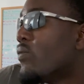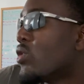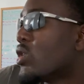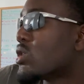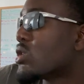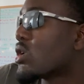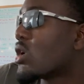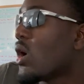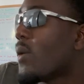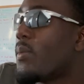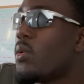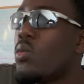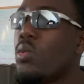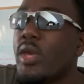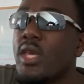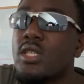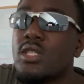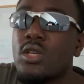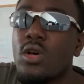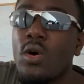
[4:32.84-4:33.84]
So a couple
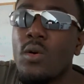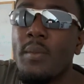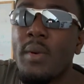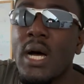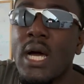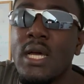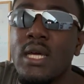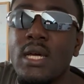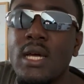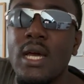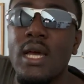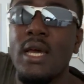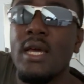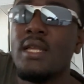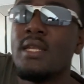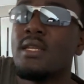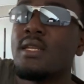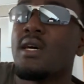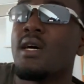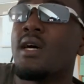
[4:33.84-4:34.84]
weeks go by,
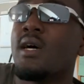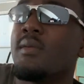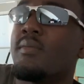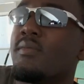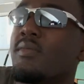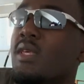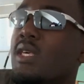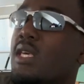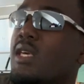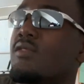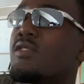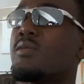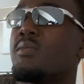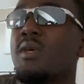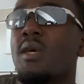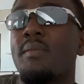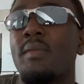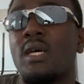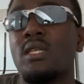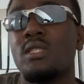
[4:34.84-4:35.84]
and he gives me
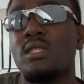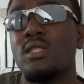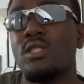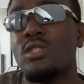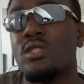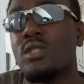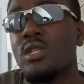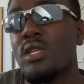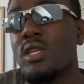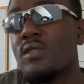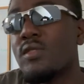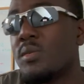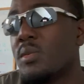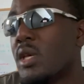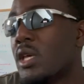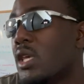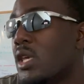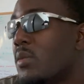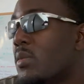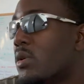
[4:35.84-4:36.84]
a message. He gives me
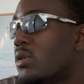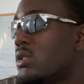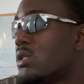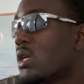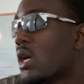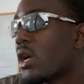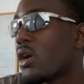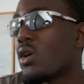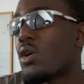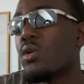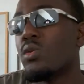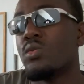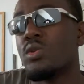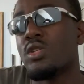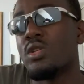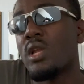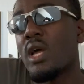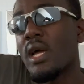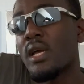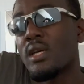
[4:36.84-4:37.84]
an email. He's like, "Oh, would
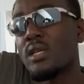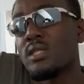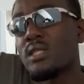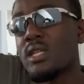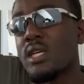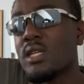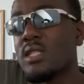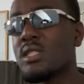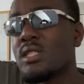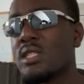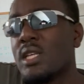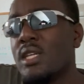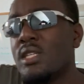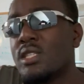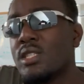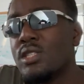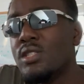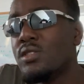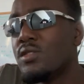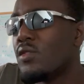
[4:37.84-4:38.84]
you like a second stage
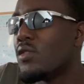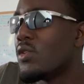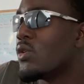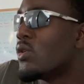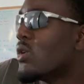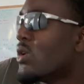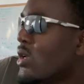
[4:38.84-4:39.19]
interview?"